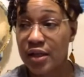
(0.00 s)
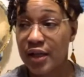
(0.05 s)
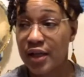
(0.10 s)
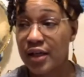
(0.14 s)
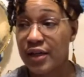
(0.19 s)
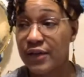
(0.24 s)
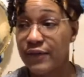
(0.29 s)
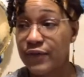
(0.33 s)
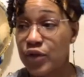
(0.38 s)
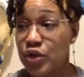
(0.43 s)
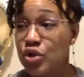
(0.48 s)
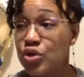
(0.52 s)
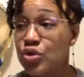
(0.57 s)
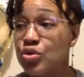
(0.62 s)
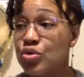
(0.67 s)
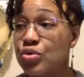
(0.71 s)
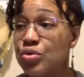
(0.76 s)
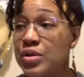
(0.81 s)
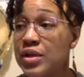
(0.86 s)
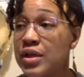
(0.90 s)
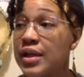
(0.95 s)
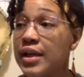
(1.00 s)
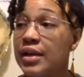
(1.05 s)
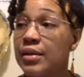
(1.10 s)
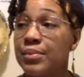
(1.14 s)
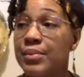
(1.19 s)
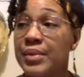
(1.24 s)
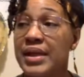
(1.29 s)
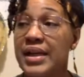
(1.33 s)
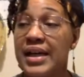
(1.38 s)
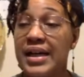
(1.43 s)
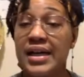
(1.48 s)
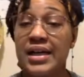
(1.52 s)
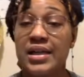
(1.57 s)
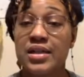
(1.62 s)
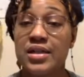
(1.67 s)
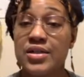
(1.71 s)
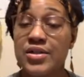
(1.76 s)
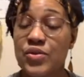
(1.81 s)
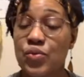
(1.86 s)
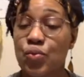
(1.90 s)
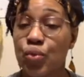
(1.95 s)
if you get behind
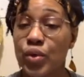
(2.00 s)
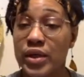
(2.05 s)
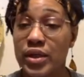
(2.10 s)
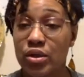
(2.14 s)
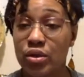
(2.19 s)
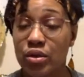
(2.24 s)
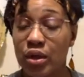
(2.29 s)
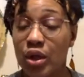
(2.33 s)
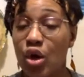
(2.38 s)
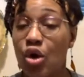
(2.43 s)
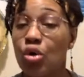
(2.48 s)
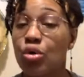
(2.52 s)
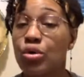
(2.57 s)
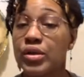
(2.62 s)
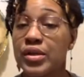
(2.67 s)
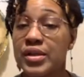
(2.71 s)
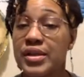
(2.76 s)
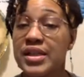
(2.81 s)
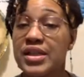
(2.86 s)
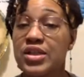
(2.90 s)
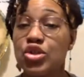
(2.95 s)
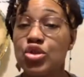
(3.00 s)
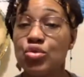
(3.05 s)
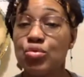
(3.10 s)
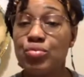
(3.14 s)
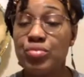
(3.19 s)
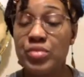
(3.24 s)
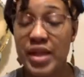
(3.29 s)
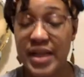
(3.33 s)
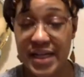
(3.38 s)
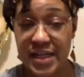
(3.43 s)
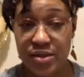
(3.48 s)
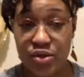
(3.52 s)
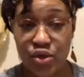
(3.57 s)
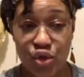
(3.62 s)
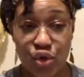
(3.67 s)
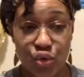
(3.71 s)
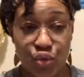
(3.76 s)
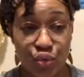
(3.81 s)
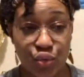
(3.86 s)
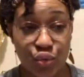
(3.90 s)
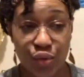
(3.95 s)
this wheel longer than you need
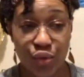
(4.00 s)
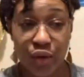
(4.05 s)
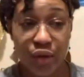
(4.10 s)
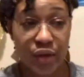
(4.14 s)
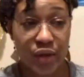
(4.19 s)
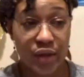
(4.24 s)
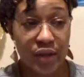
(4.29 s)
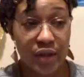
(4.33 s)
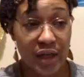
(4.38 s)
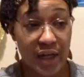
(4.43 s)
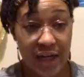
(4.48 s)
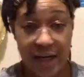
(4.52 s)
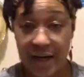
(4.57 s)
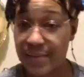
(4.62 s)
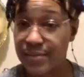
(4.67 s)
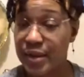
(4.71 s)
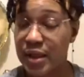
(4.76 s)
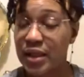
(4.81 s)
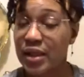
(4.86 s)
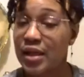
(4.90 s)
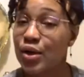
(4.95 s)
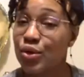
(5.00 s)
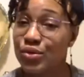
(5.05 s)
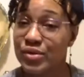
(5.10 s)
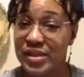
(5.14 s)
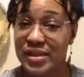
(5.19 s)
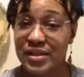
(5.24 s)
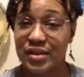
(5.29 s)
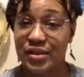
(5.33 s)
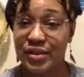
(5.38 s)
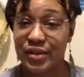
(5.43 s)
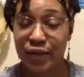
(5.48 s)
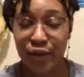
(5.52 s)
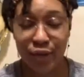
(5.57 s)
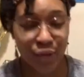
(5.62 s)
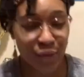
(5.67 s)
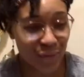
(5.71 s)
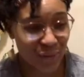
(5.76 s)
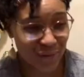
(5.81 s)
to, I'm closing on you.